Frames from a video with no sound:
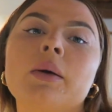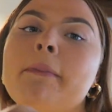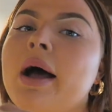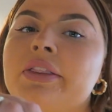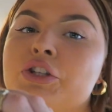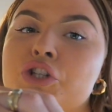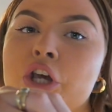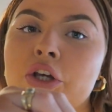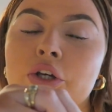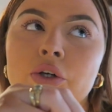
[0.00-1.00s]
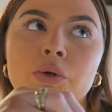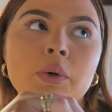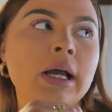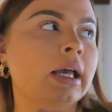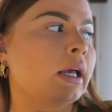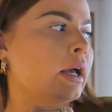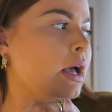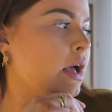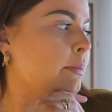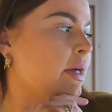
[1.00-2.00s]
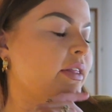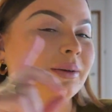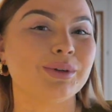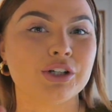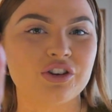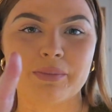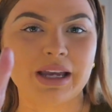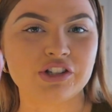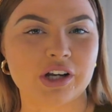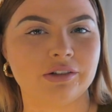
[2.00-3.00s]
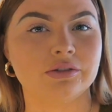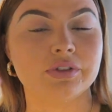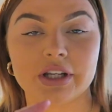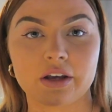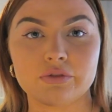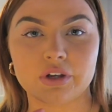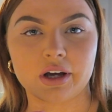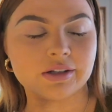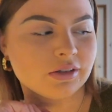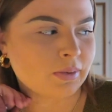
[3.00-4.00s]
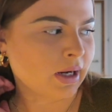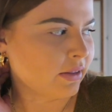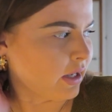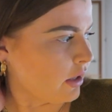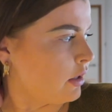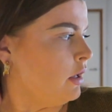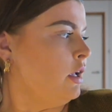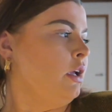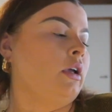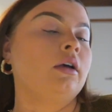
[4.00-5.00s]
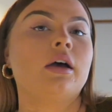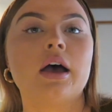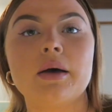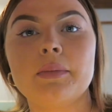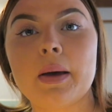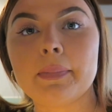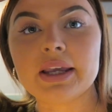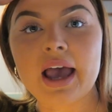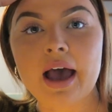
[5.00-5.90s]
Combine the two, and then I'm gonna do a main channel video for you guys as well, I think. But